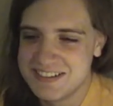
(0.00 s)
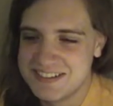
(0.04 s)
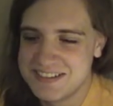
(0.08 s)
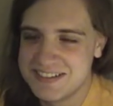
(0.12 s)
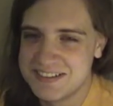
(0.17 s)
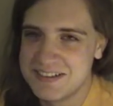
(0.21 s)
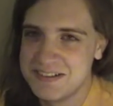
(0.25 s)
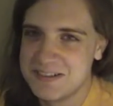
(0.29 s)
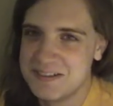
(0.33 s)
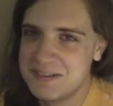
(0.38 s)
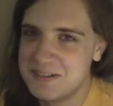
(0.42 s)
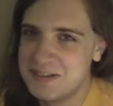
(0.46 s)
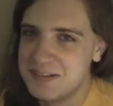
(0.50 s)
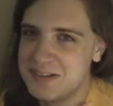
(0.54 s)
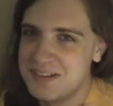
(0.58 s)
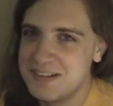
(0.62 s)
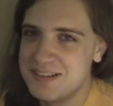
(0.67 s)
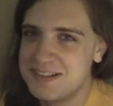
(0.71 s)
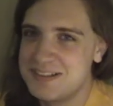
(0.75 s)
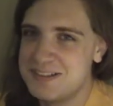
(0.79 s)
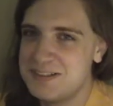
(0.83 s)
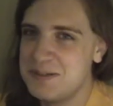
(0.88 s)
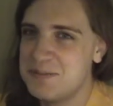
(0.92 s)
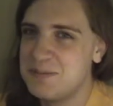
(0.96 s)
So
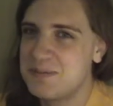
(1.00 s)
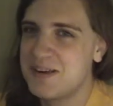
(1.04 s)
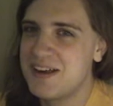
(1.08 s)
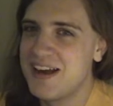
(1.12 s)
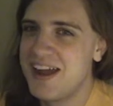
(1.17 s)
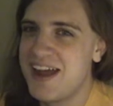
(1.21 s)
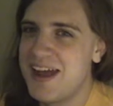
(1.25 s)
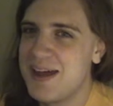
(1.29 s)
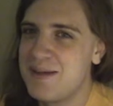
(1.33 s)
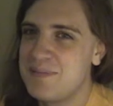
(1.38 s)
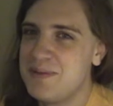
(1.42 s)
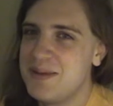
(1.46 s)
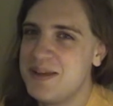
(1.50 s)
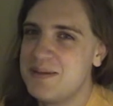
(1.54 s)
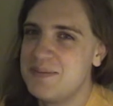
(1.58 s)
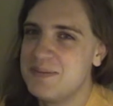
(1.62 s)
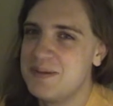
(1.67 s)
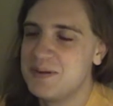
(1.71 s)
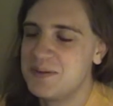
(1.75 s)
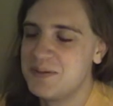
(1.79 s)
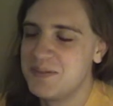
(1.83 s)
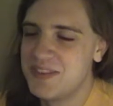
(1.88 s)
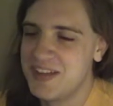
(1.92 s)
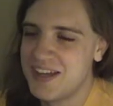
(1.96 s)
super happy
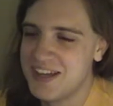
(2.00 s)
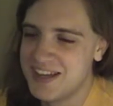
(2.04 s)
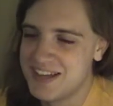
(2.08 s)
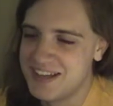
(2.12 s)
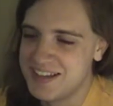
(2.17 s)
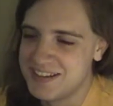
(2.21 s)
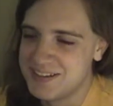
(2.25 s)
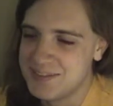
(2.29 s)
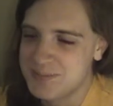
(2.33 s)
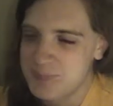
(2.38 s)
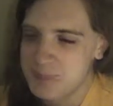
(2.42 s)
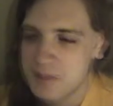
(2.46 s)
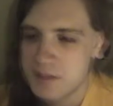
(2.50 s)
about that.